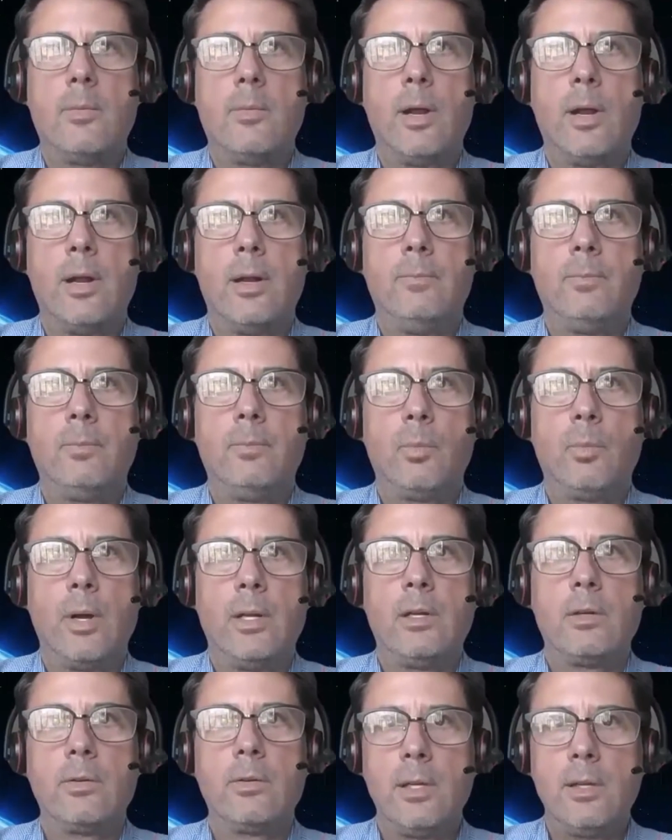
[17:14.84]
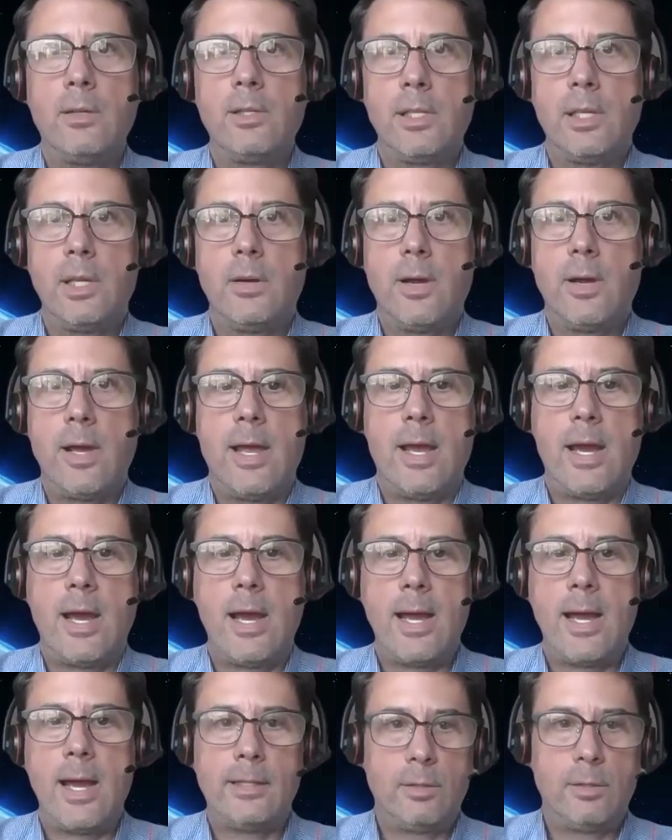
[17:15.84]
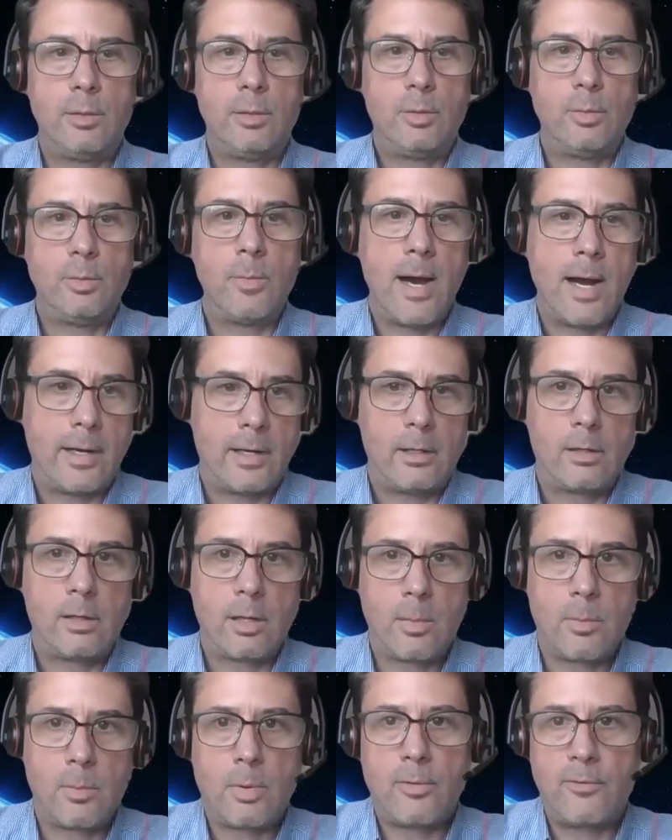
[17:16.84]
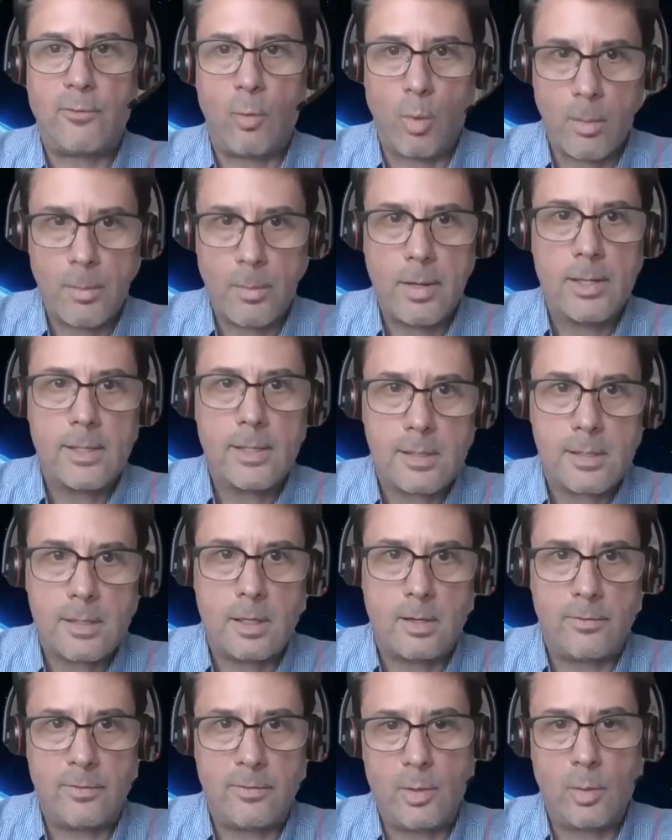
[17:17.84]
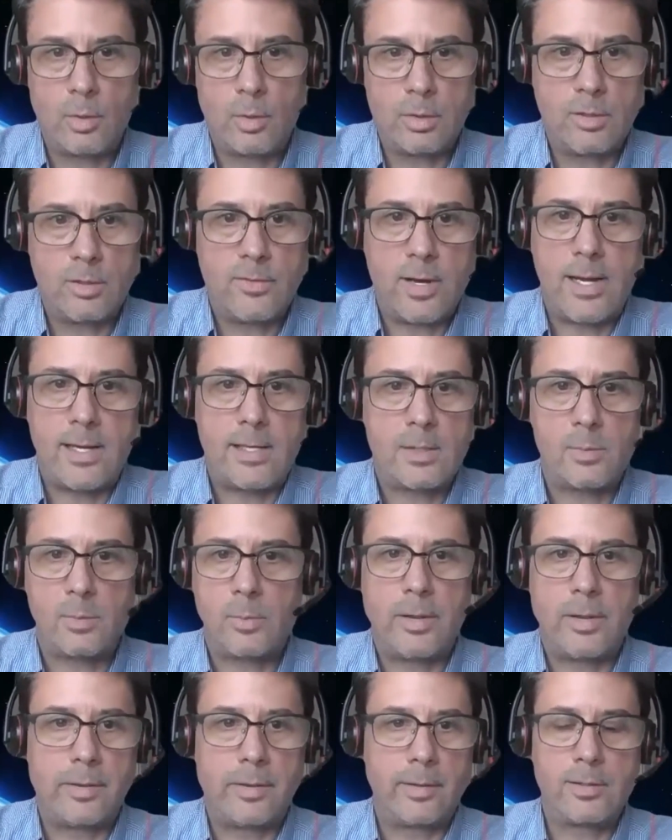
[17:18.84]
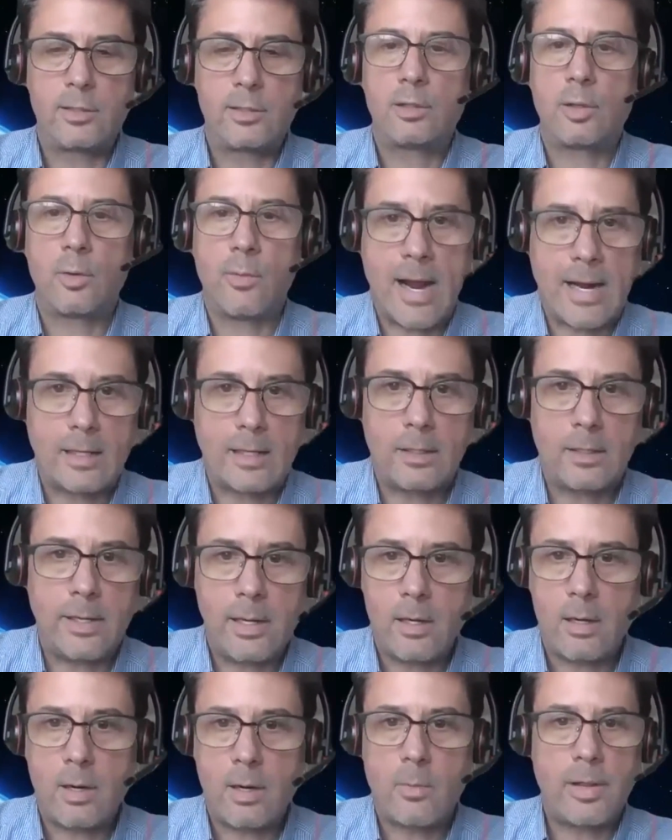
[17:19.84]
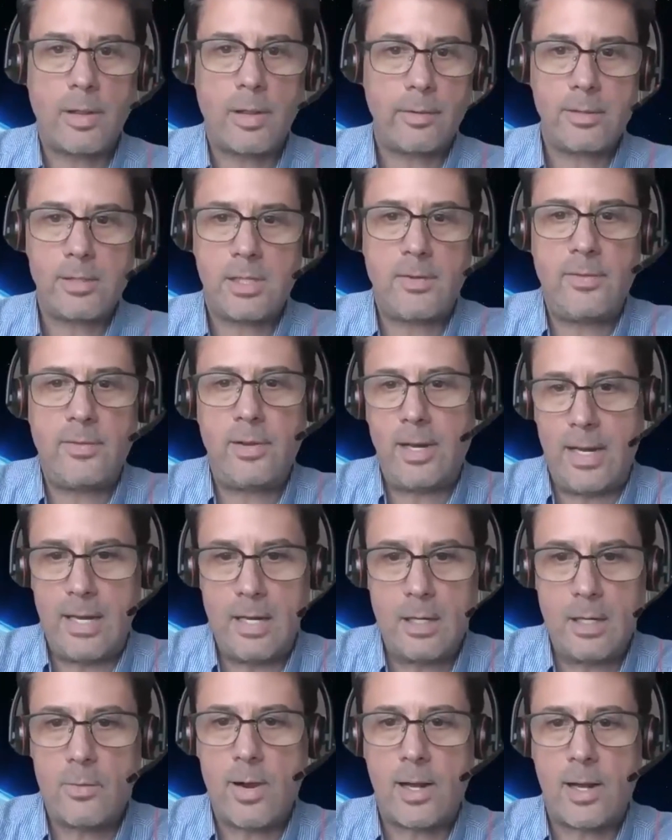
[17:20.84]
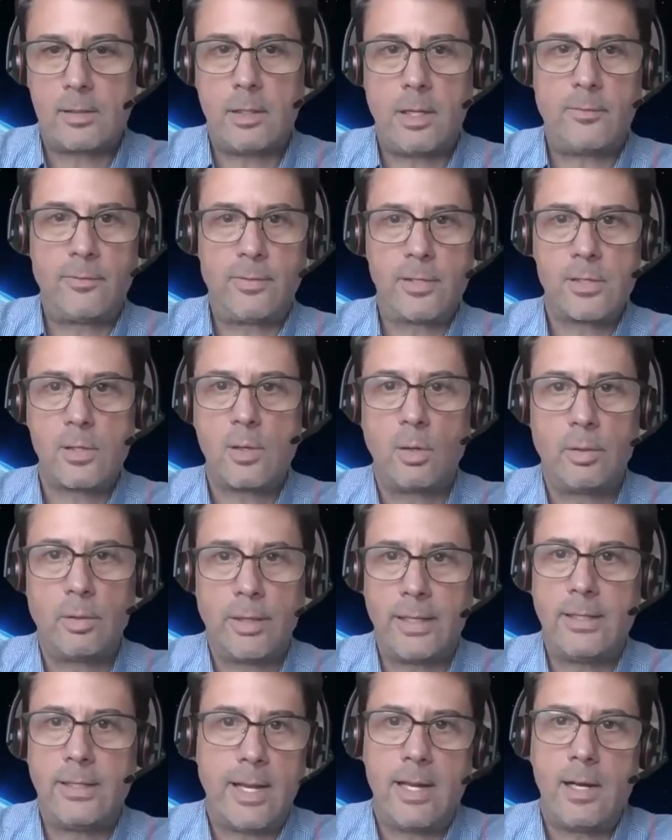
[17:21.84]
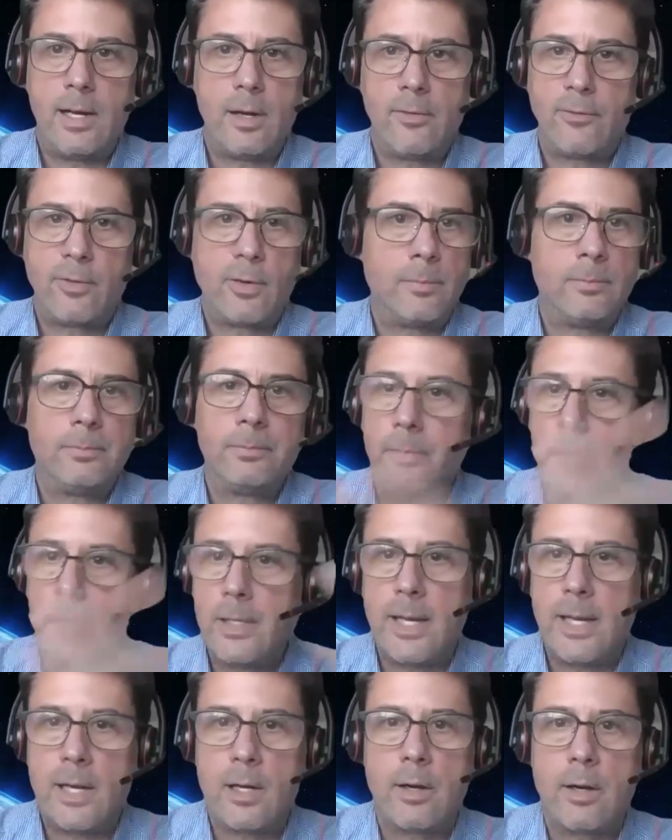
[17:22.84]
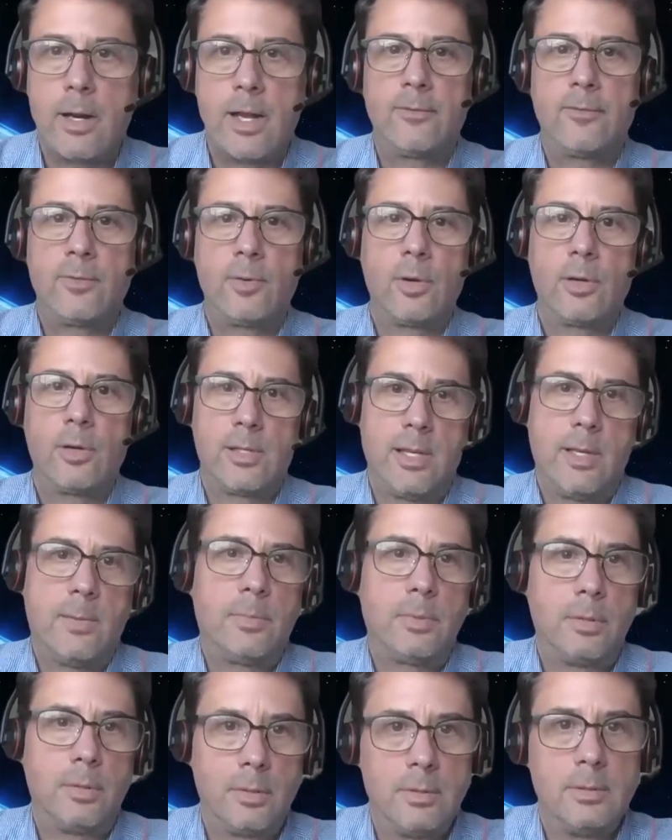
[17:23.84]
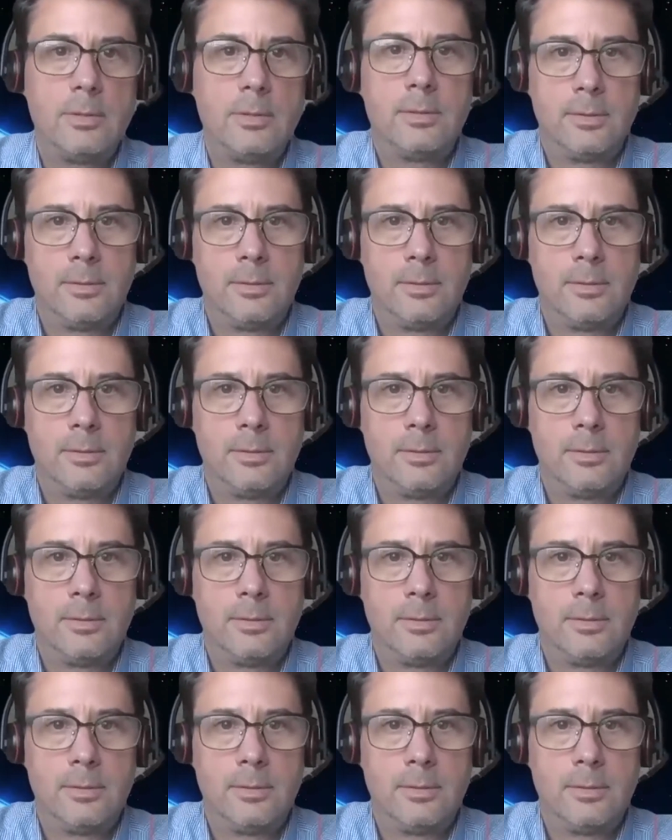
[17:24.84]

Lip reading: when you're using your AI to monitor the performance of your device, whether it's directly or whether it's even indirectly, if it's pulling data from the internet, for example.